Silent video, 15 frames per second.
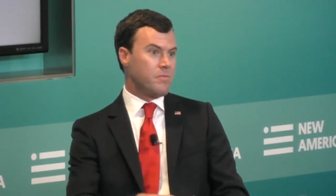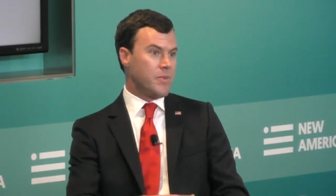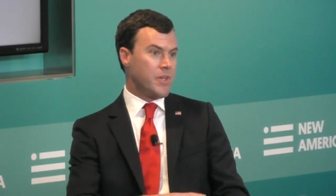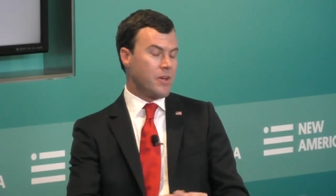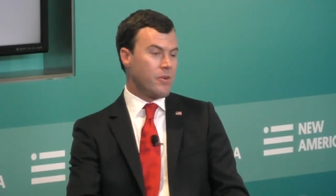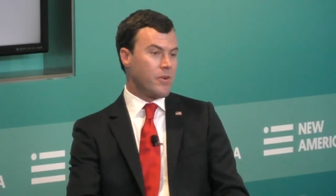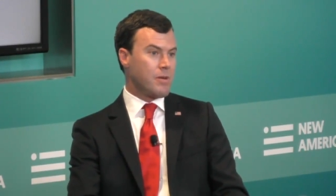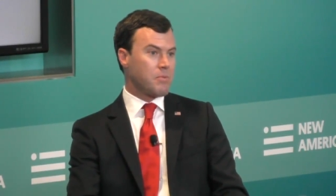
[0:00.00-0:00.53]
you
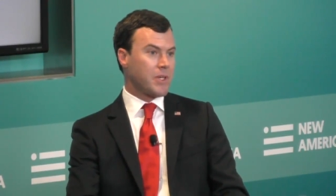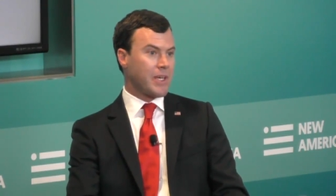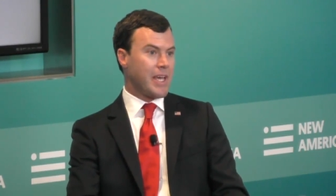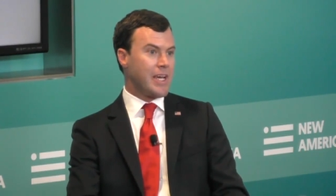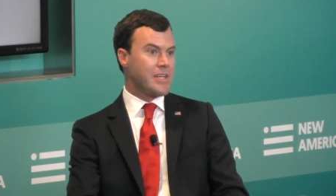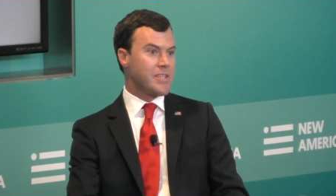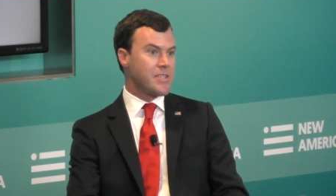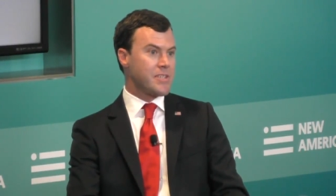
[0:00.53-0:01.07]
know
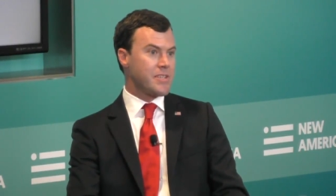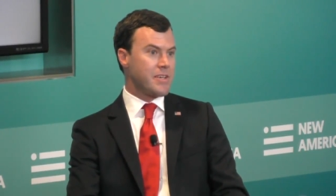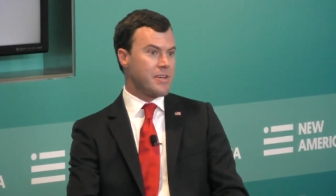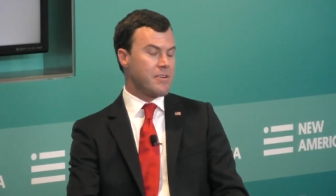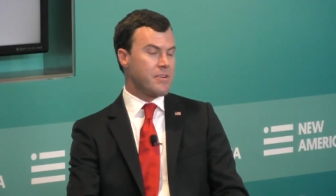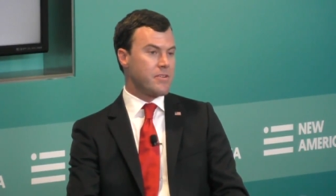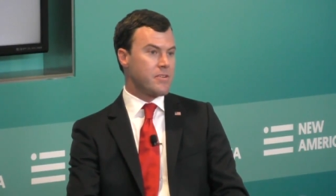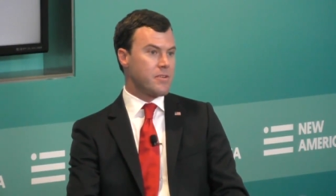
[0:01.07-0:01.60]
implications
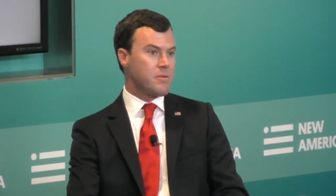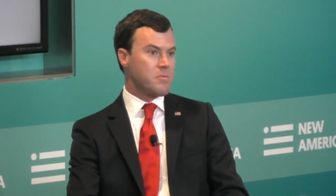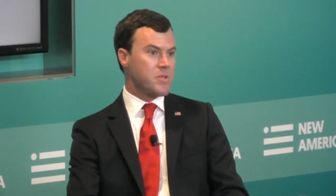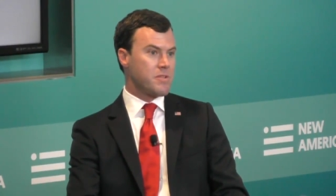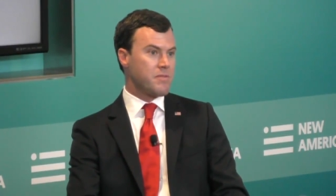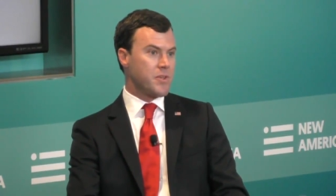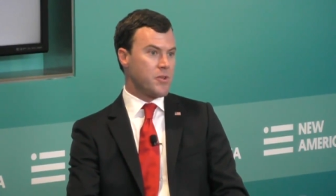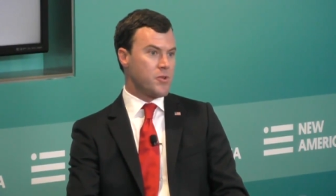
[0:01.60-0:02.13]
there in
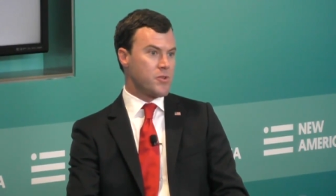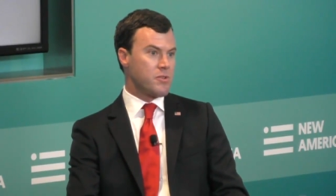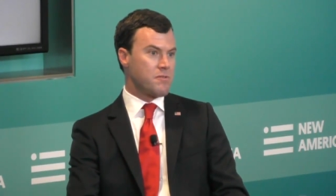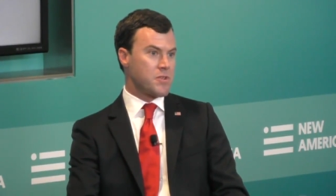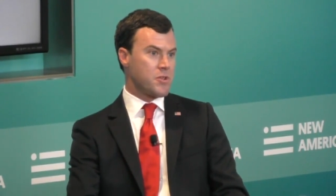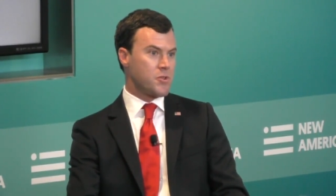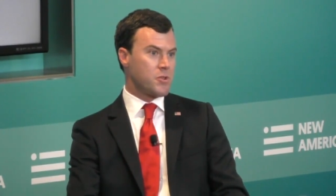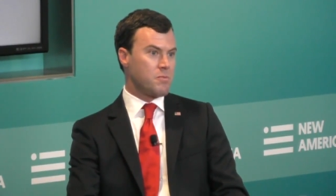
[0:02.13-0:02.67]
terms of the use of
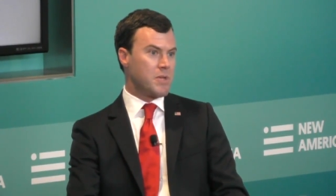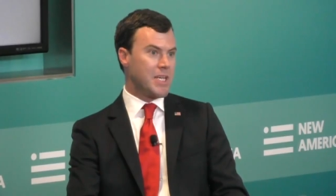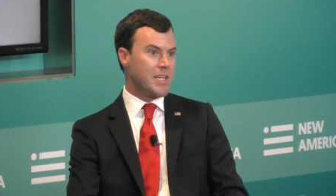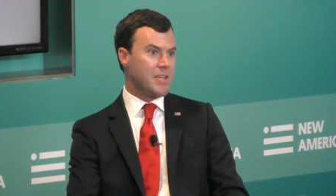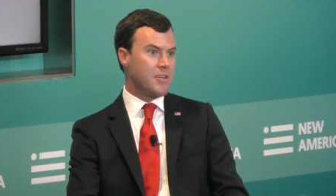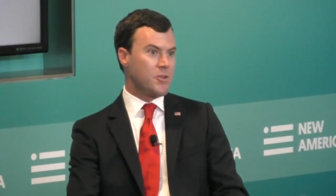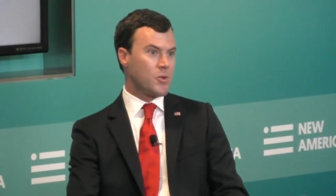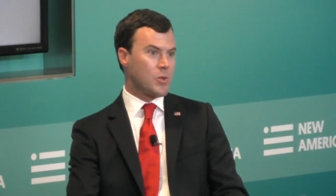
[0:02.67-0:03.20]
social
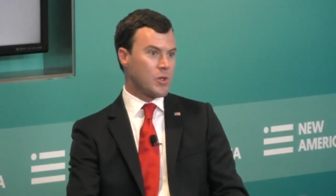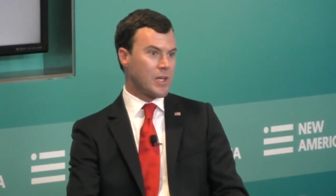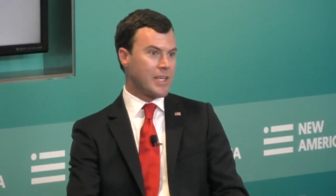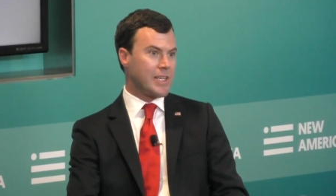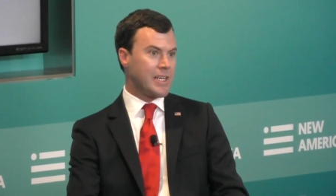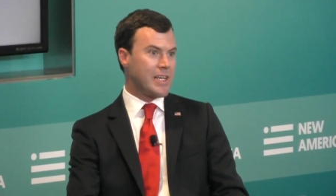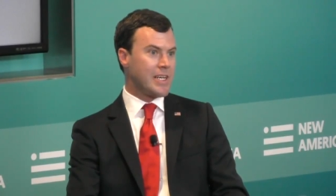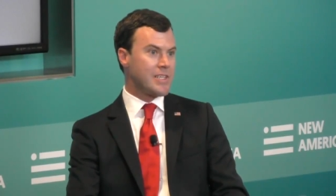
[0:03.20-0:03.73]
media to
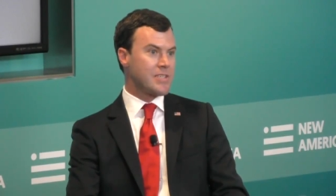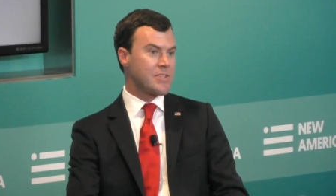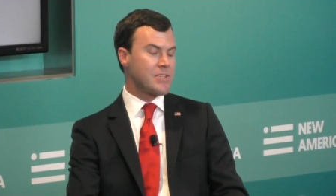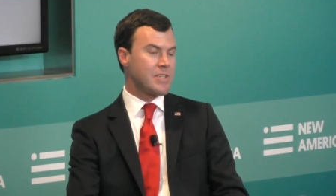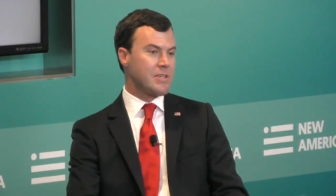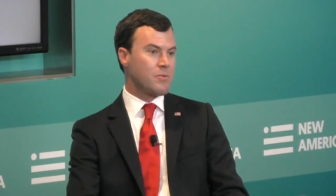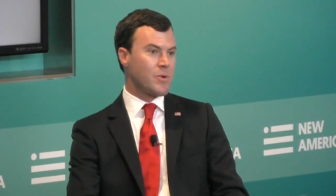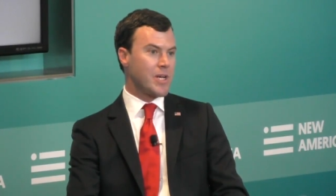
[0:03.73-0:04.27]
organize
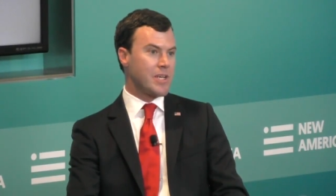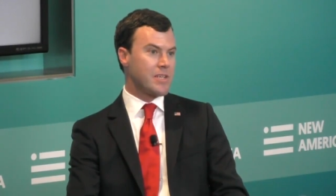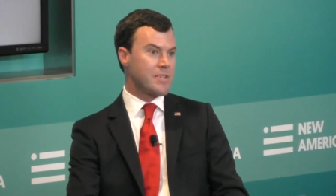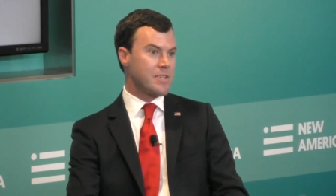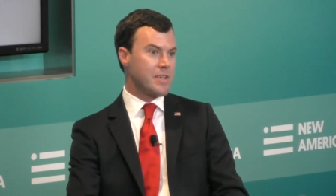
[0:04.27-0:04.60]
in ways